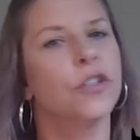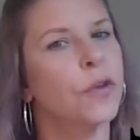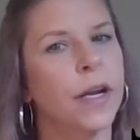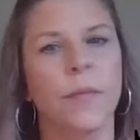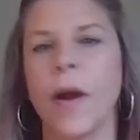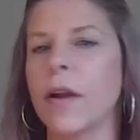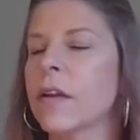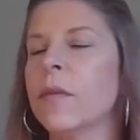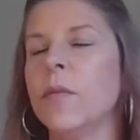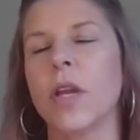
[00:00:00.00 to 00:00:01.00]
The trading
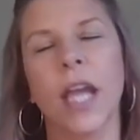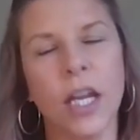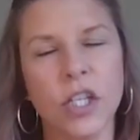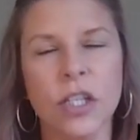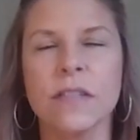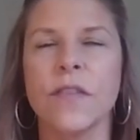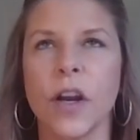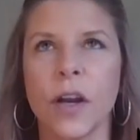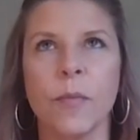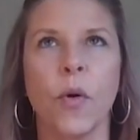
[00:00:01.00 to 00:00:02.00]
partner communication is
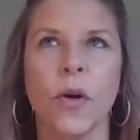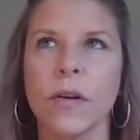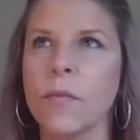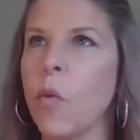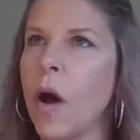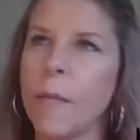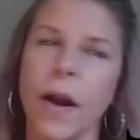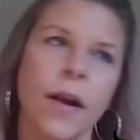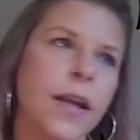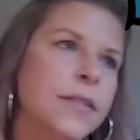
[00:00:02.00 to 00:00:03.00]
very important.
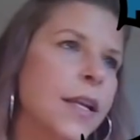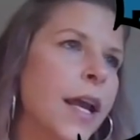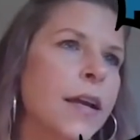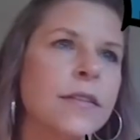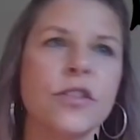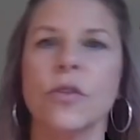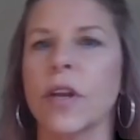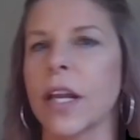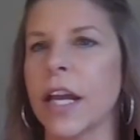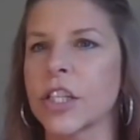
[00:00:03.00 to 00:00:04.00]
Walmart is an
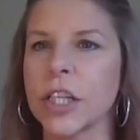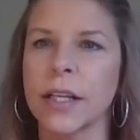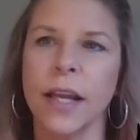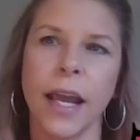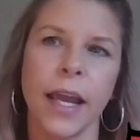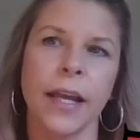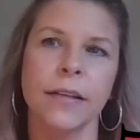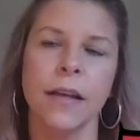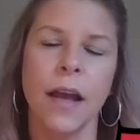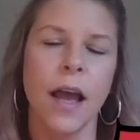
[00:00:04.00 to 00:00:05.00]
AS2 connection,
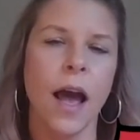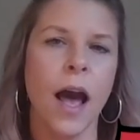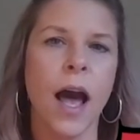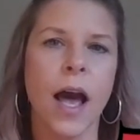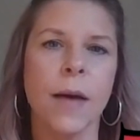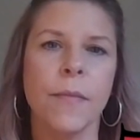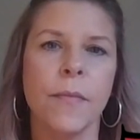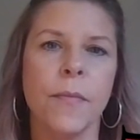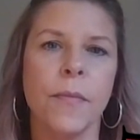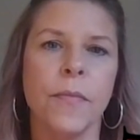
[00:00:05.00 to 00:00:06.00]
and
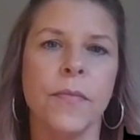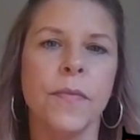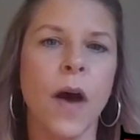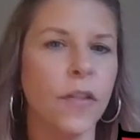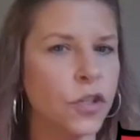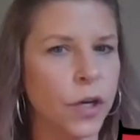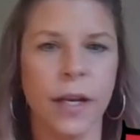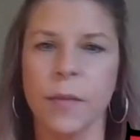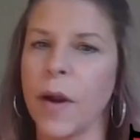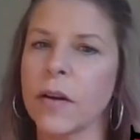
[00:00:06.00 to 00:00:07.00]
other
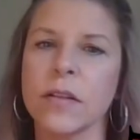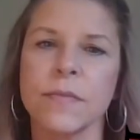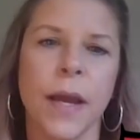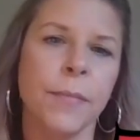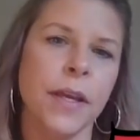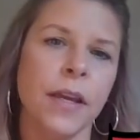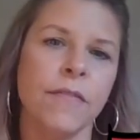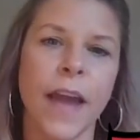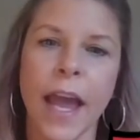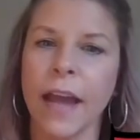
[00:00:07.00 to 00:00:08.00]
trading partners might
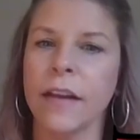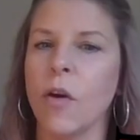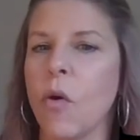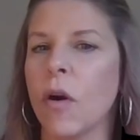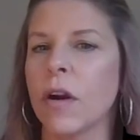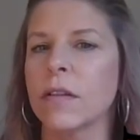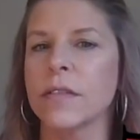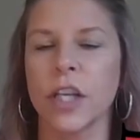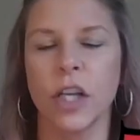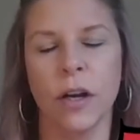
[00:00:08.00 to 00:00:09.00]
be VAN or
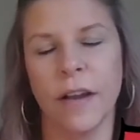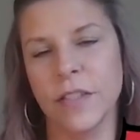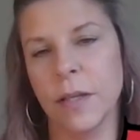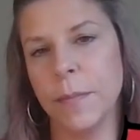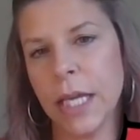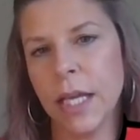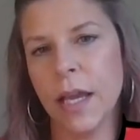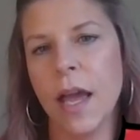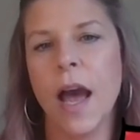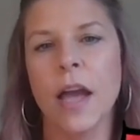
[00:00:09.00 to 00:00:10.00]
Secure
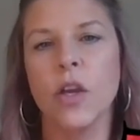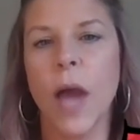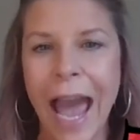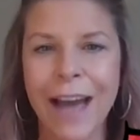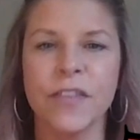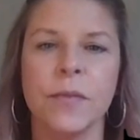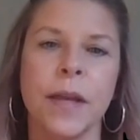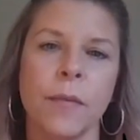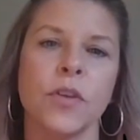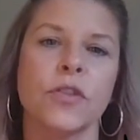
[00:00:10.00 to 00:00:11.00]
FTP. You have to
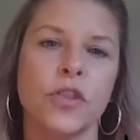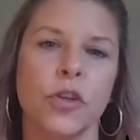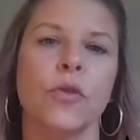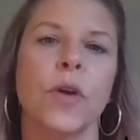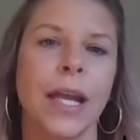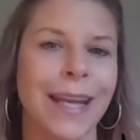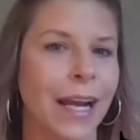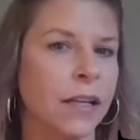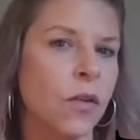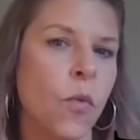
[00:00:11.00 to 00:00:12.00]
be able to
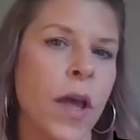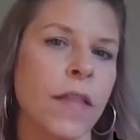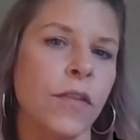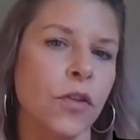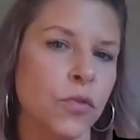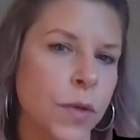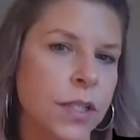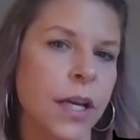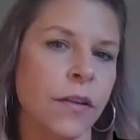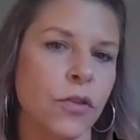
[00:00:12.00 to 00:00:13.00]
connect the way that those
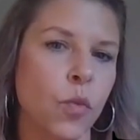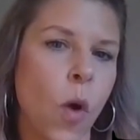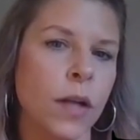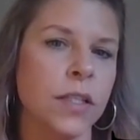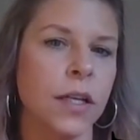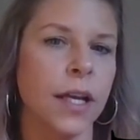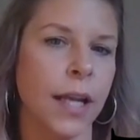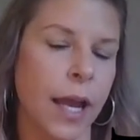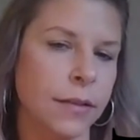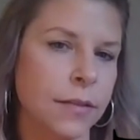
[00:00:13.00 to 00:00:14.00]
retailers want to
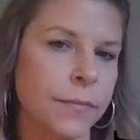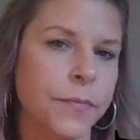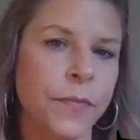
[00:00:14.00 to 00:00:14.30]
connect.